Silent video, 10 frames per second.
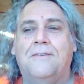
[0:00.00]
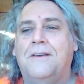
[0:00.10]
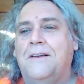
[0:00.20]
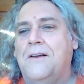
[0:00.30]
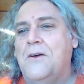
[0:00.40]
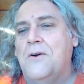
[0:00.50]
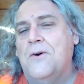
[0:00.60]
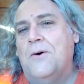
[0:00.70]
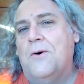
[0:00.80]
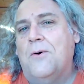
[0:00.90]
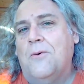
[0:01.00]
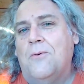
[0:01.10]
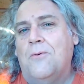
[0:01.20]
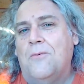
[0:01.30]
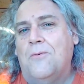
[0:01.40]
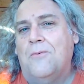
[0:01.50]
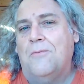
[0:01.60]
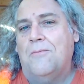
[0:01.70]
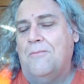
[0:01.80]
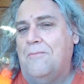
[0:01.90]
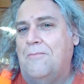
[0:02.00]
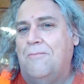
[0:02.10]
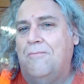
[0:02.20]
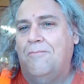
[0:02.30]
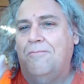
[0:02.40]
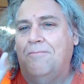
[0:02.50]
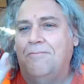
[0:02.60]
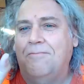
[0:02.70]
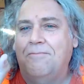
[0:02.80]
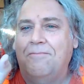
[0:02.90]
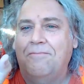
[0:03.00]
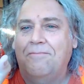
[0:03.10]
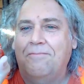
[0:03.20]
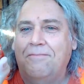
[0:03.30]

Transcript: (no one is talking)